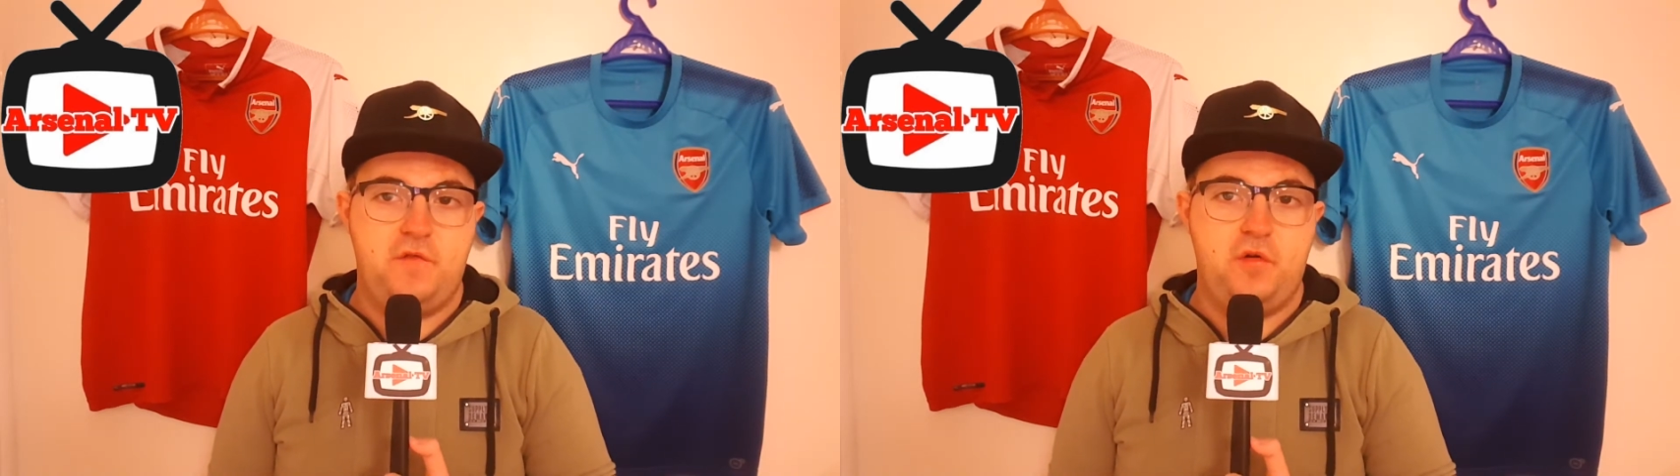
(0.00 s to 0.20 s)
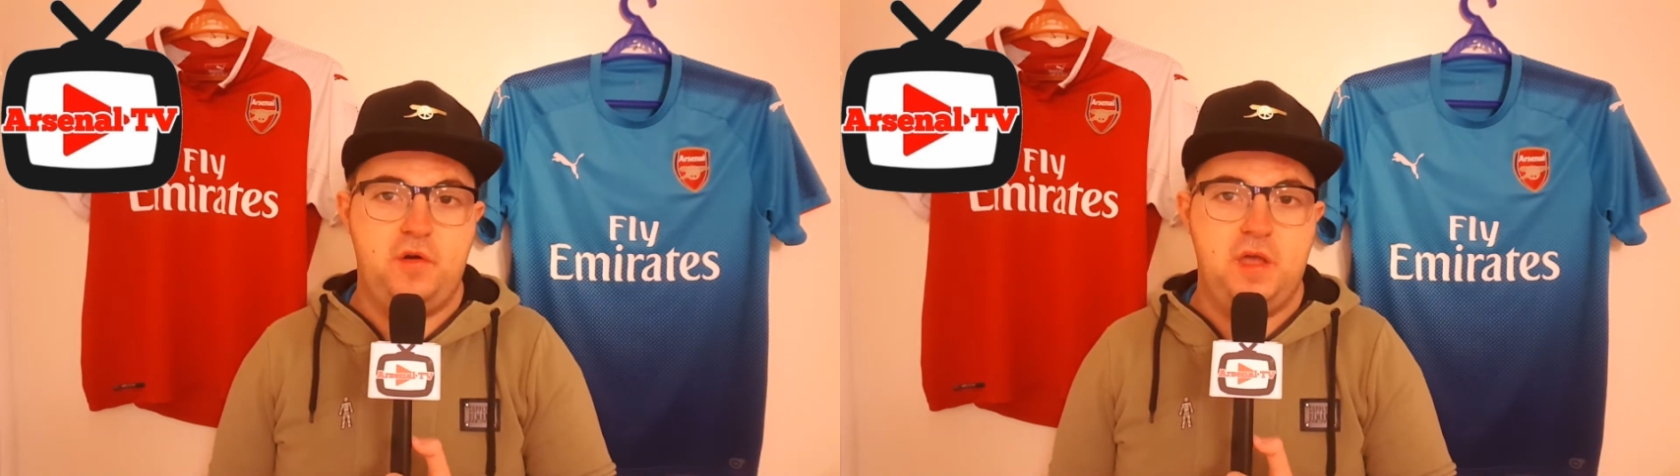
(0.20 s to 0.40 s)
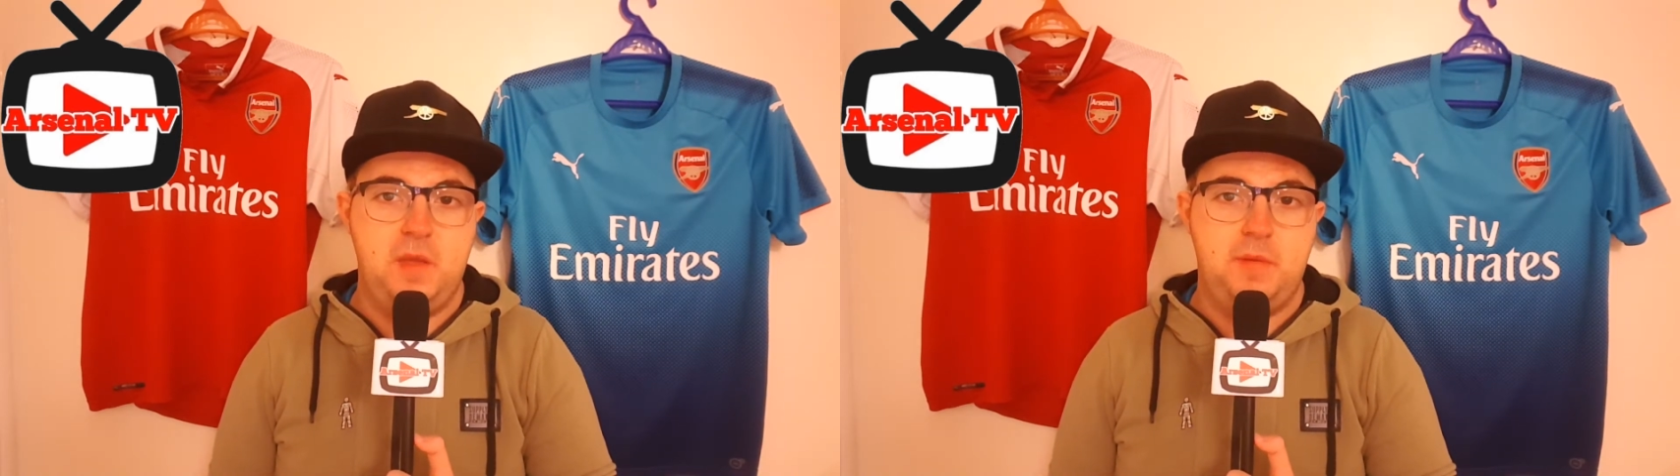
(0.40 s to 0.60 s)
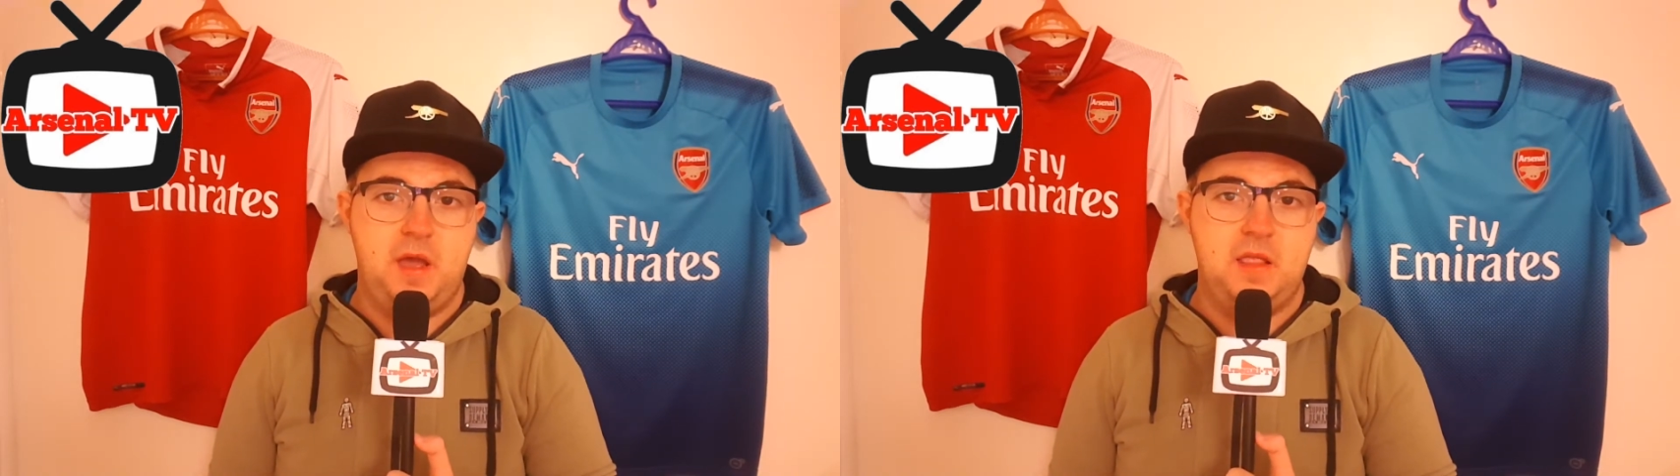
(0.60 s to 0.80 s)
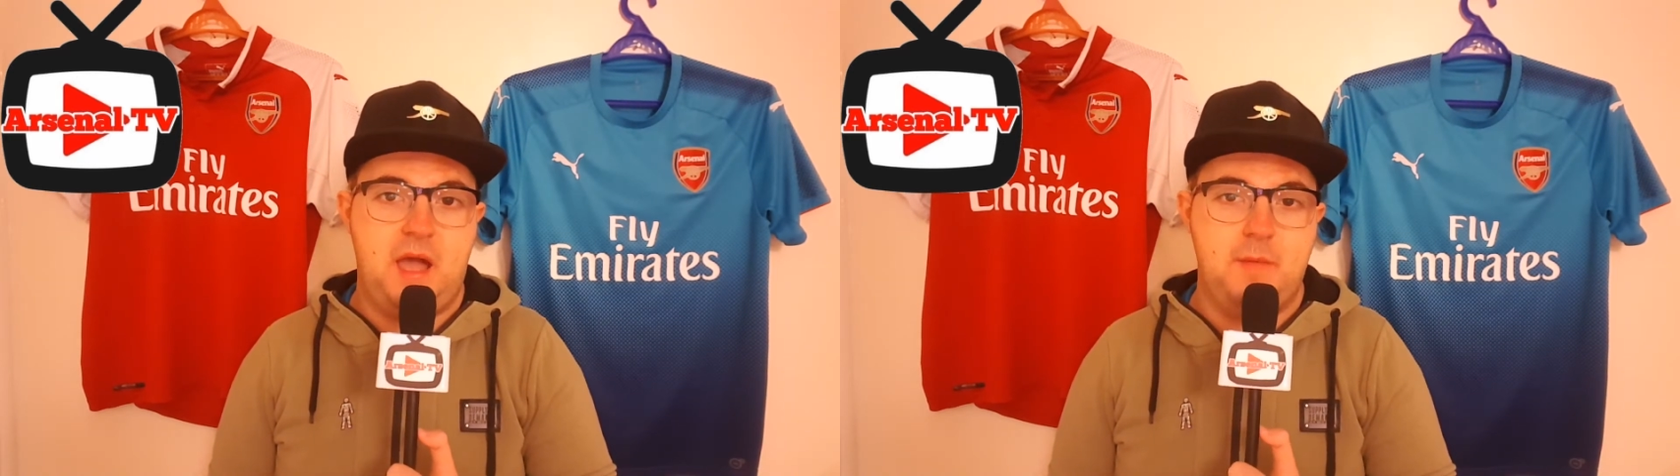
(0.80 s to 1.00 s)
I thought he
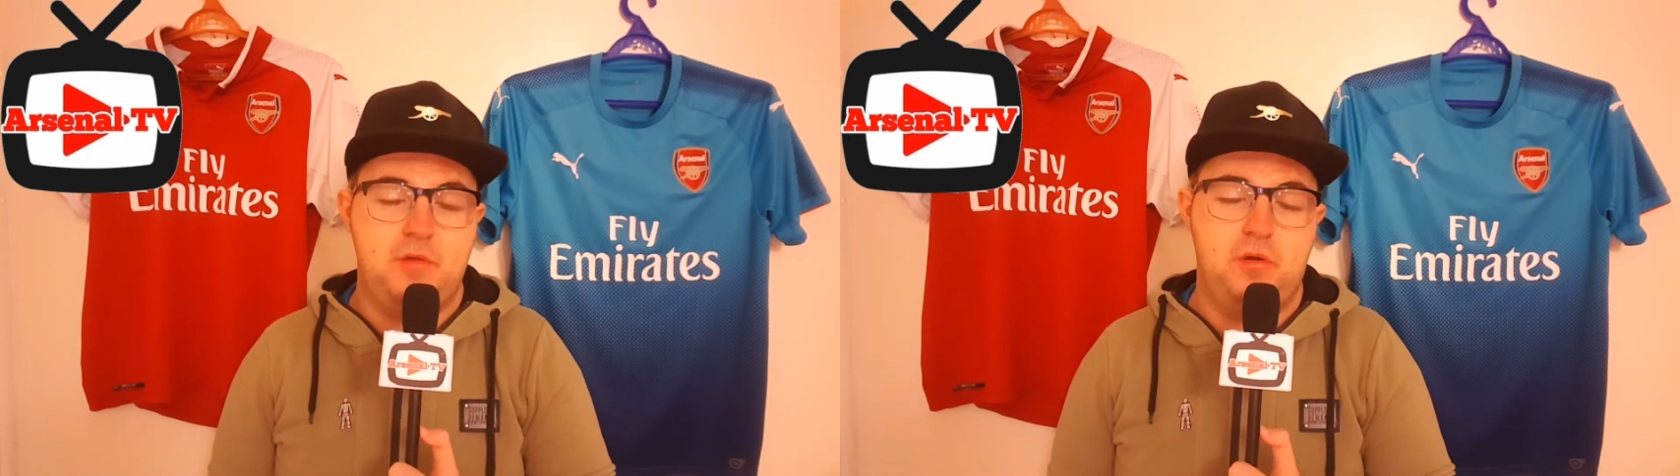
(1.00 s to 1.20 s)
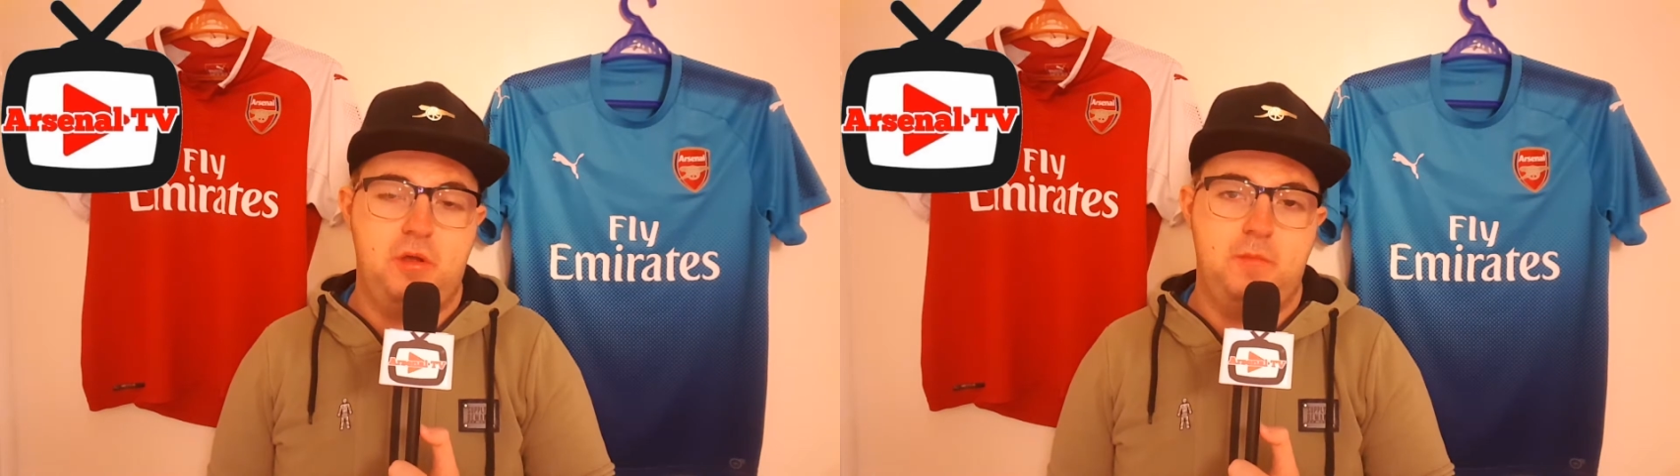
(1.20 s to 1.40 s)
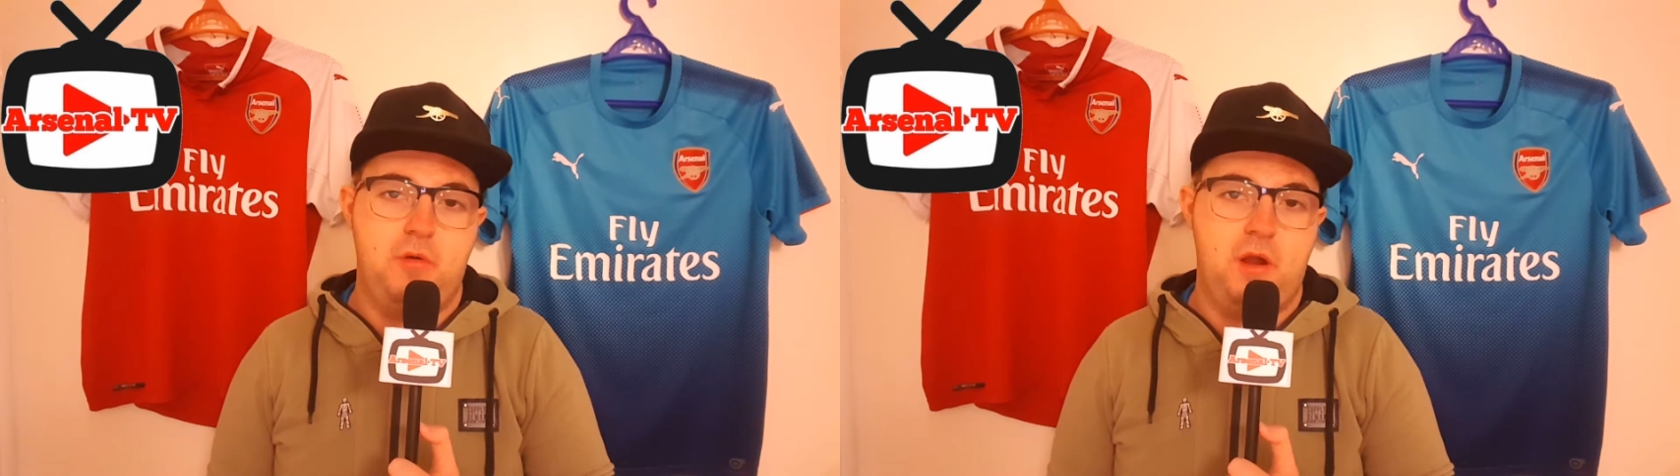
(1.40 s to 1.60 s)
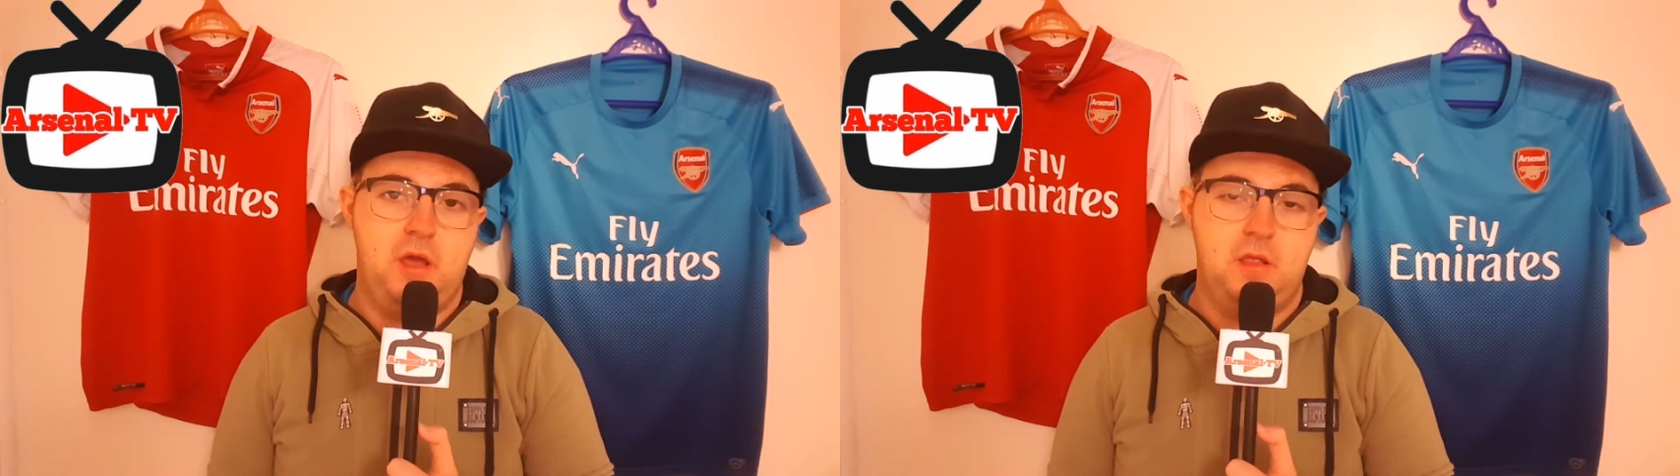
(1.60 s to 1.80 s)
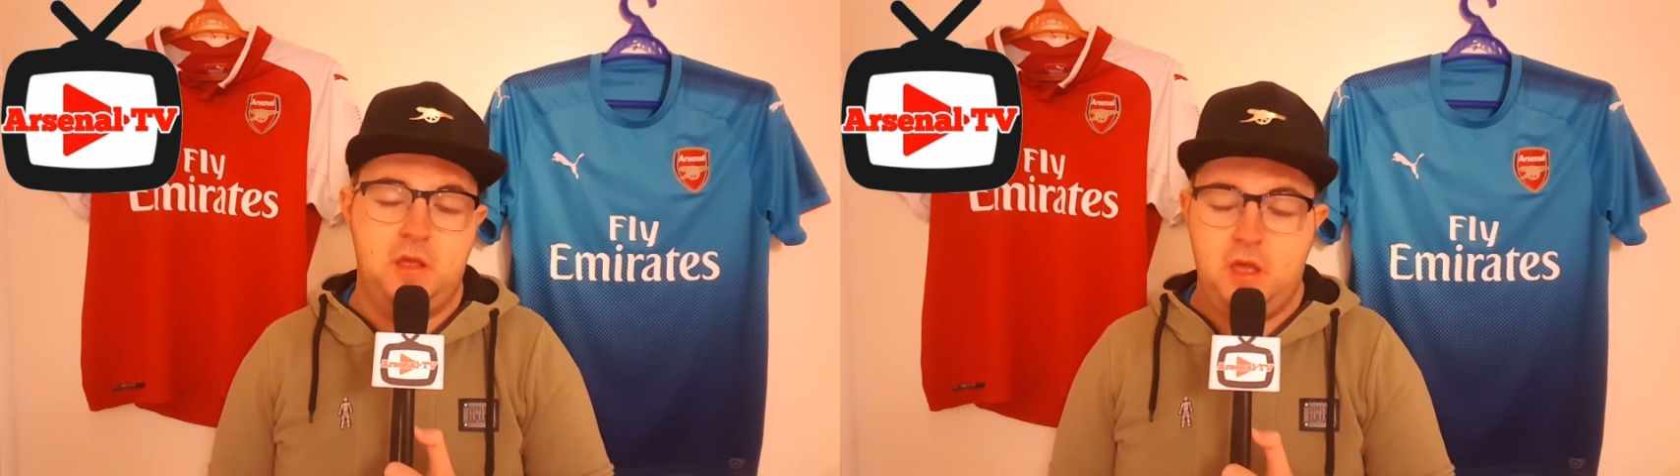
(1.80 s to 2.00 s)
played absolutely
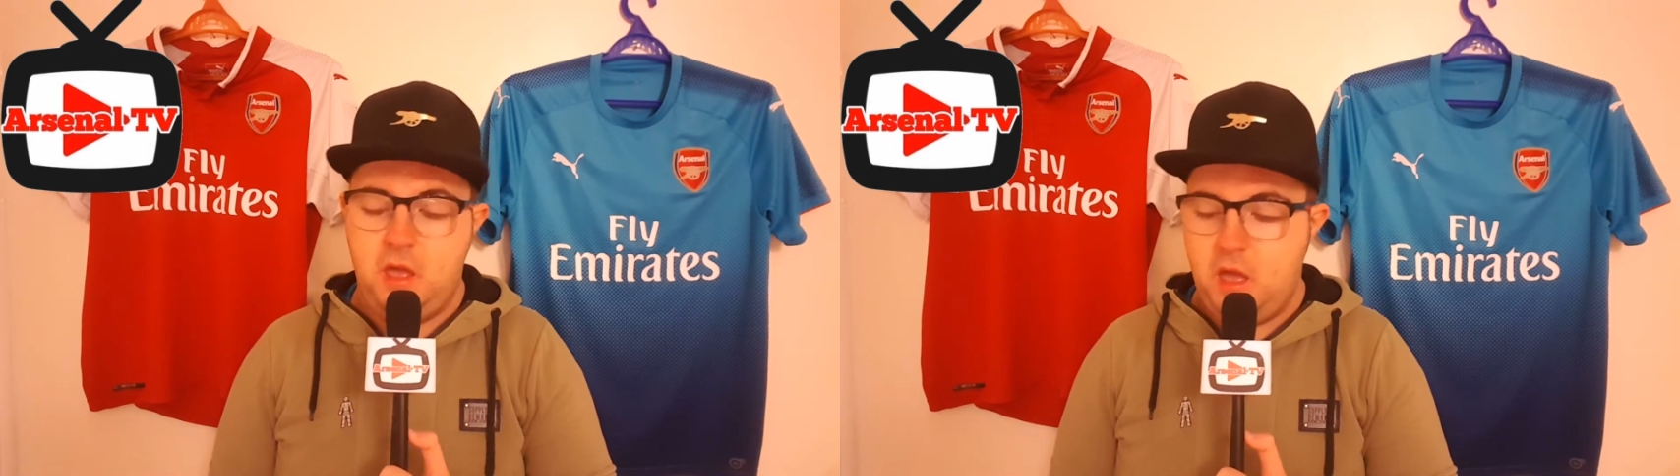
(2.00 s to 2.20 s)
brilliant.